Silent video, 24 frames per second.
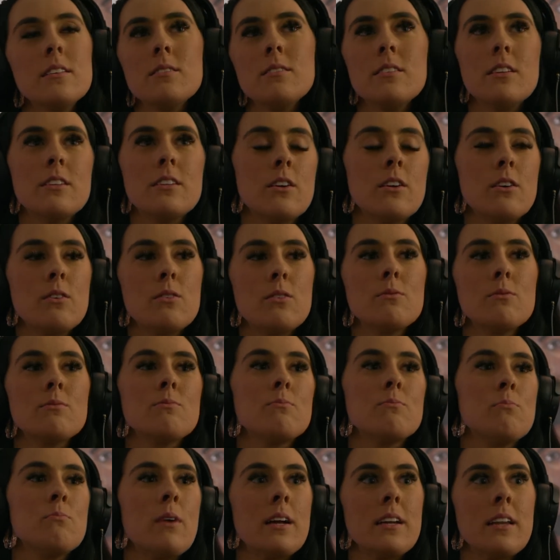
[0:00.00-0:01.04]
you know,
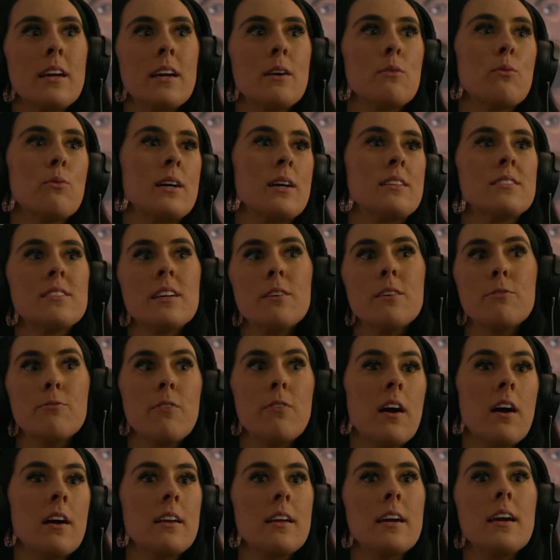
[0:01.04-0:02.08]
Monday, Wednesday,
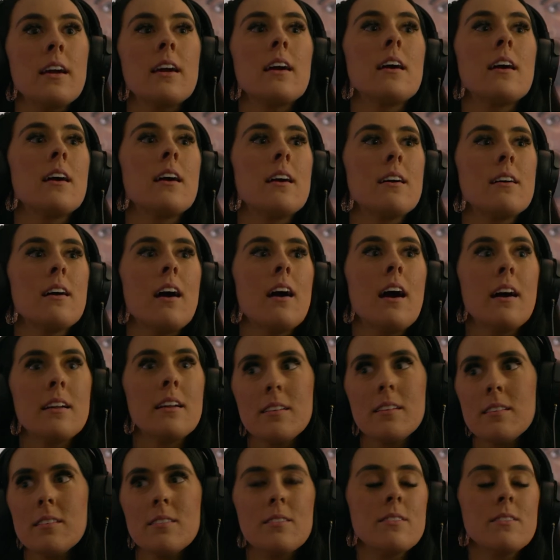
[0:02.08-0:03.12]
Friday at
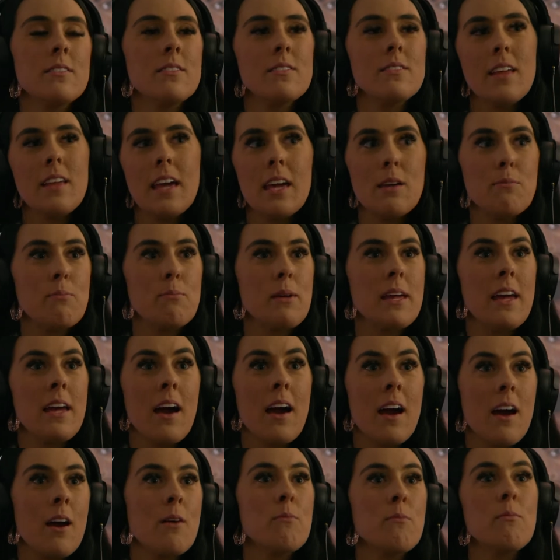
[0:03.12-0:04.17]
8
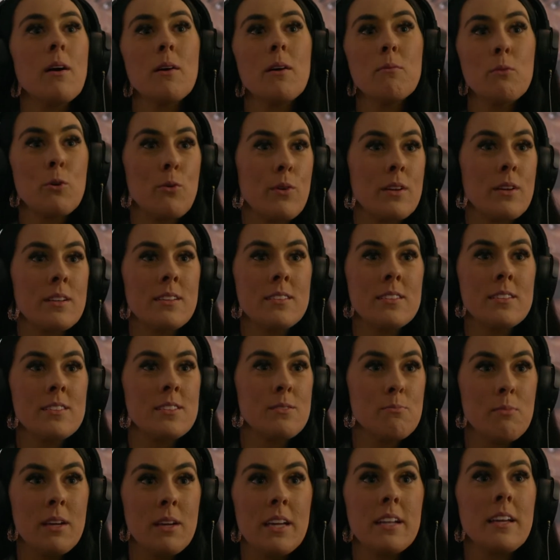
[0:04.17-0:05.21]
p.m., I'm going to
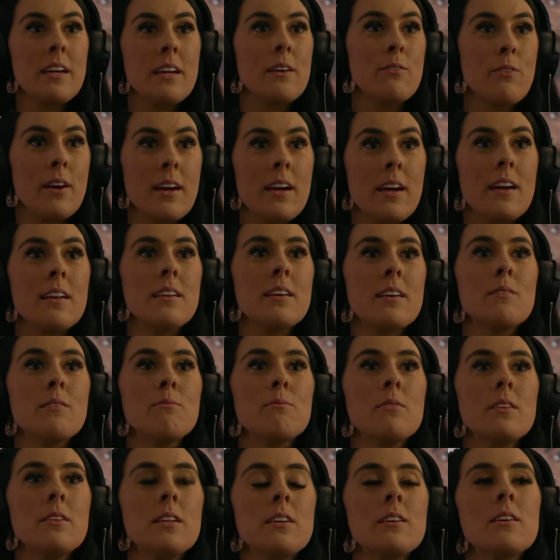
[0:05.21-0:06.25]
this meeting, right?
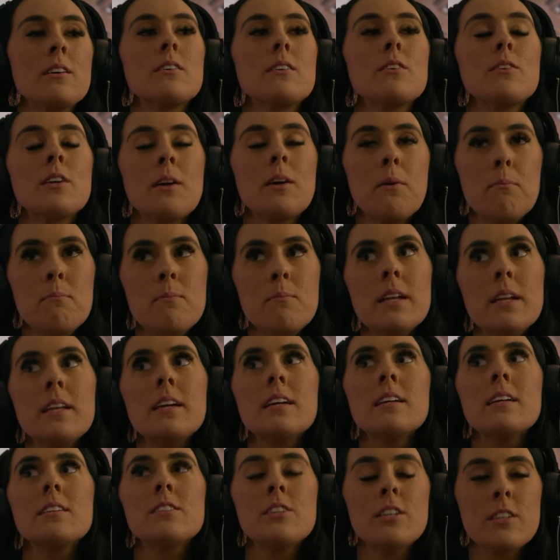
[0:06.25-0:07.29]
And you're
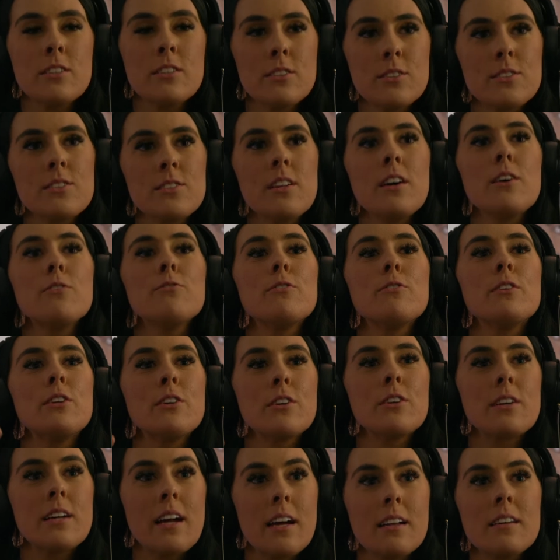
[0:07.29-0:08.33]
committing to yourself, and
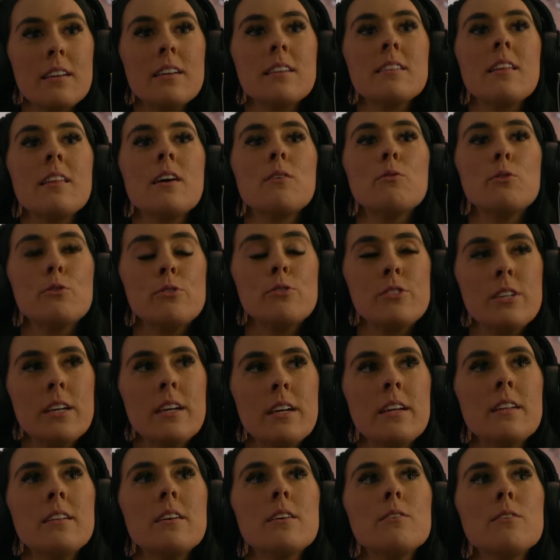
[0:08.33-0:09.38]
you're getting that
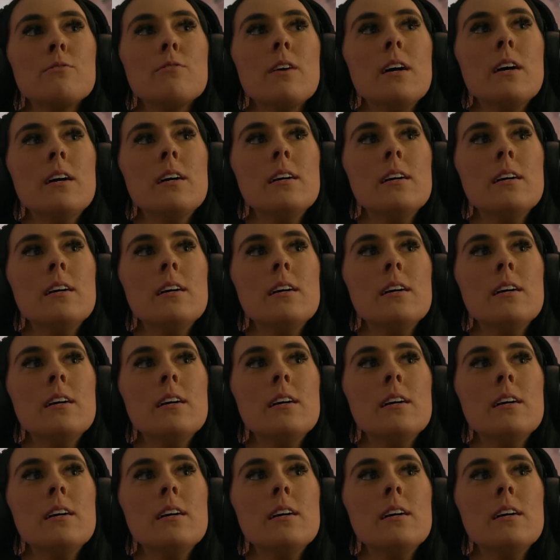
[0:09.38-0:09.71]
routine of